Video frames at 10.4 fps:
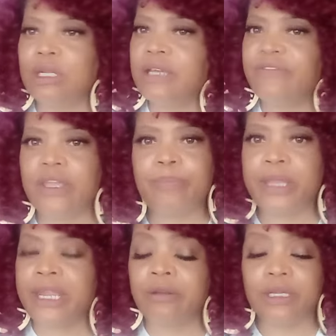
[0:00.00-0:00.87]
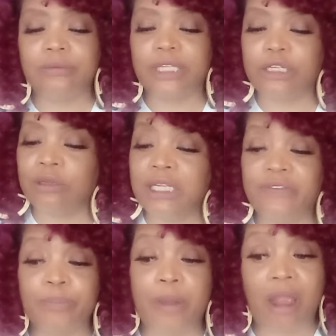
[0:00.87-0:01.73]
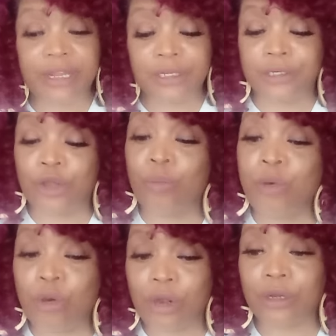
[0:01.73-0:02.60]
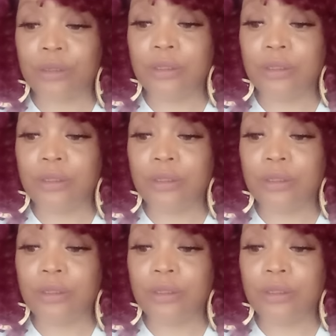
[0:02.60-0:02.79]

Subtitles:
love their parent. They don't love the partner no more.